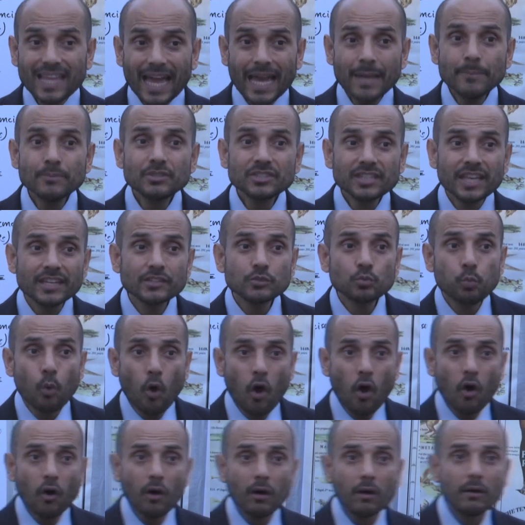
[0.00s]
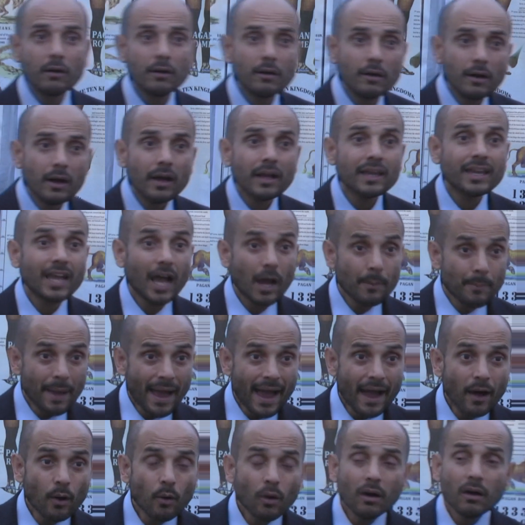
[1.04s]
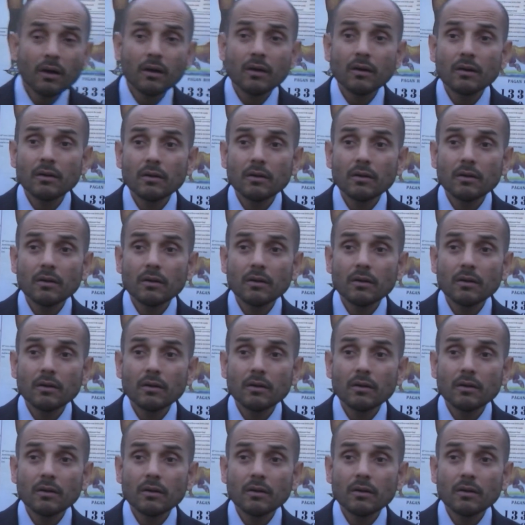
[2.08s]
name says what? Come out